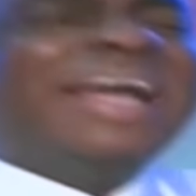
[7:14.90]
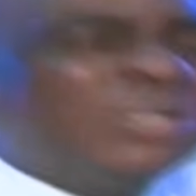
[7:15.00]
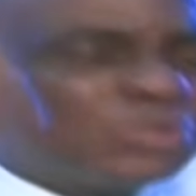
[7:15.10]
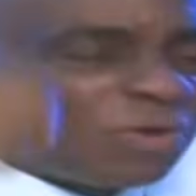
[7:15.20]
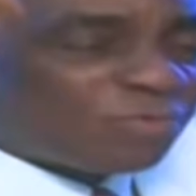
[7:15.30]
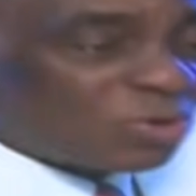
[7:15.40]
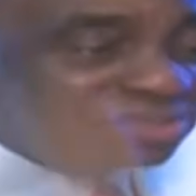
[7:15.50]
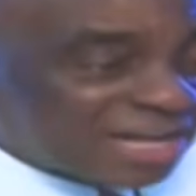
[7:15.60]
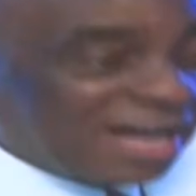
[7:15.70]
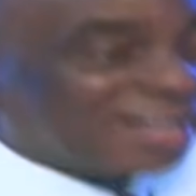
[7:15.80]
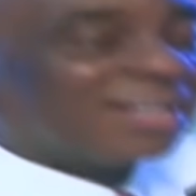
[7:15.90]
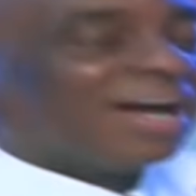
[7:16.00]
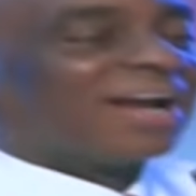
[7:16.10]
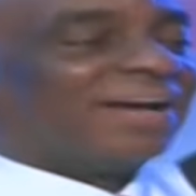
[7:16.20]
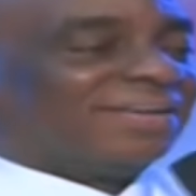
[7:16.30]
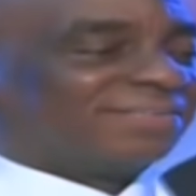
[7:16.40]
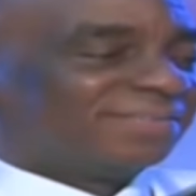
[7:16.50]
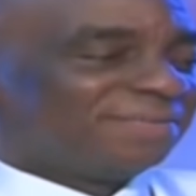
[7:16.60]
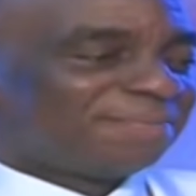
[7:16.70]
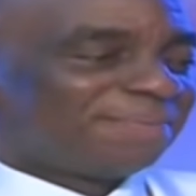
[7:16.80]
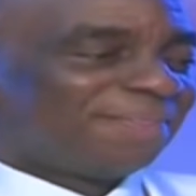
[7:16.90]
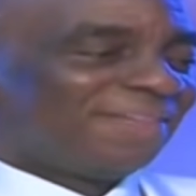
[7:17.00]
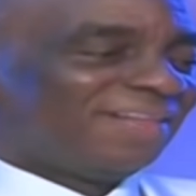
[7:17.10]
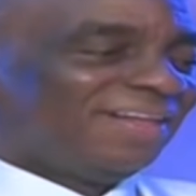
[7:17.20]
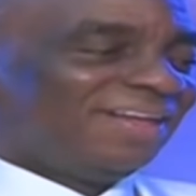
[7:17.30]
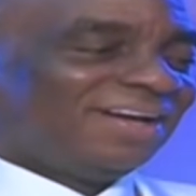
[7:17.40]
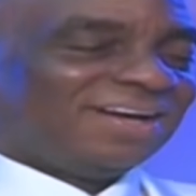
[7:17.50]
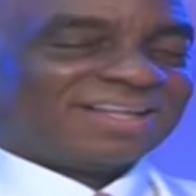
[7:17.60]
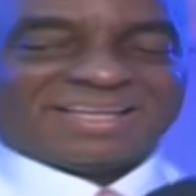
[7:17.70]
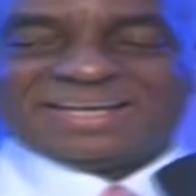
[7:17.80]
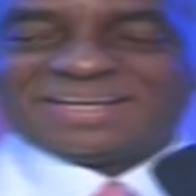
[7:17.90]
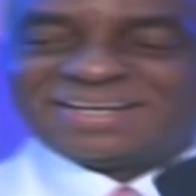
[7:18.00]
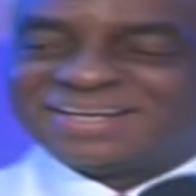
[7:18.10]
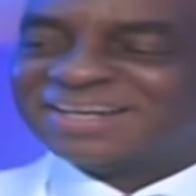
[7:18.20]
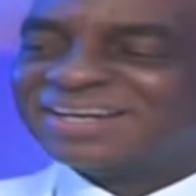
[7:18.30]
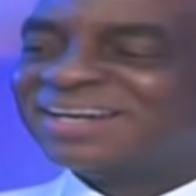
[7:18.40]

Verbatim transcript: issues of concern in our life. And then